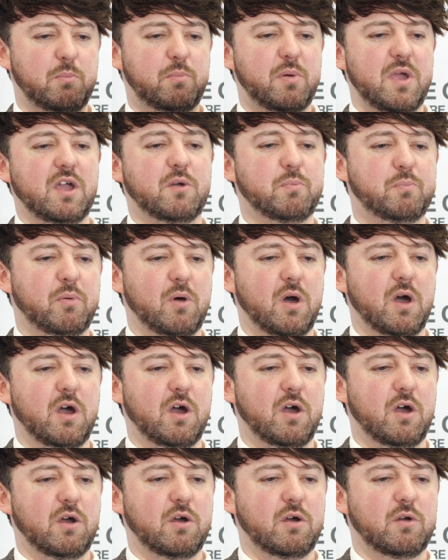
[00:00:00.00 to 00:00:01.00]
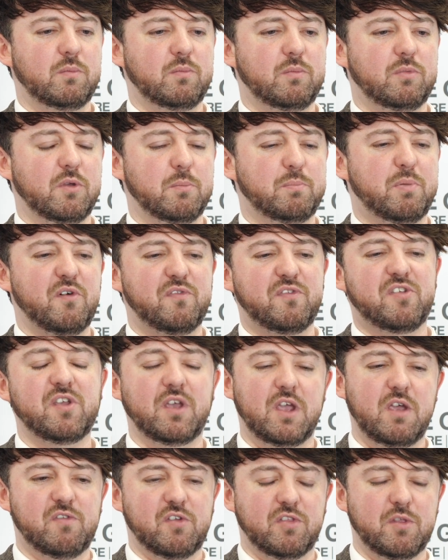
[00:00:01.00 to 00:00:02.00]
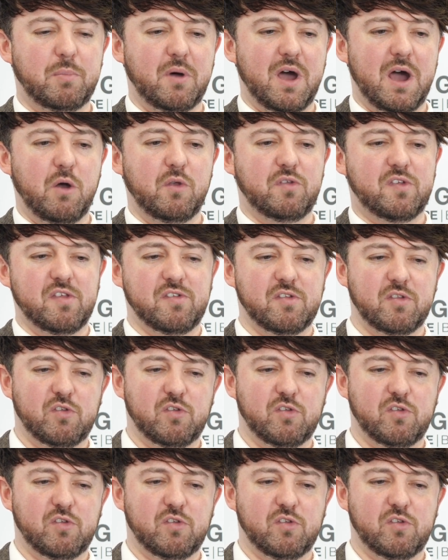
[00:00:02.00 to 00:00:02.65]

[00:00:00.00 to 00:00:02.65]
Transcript: the puff sleeves and the blouses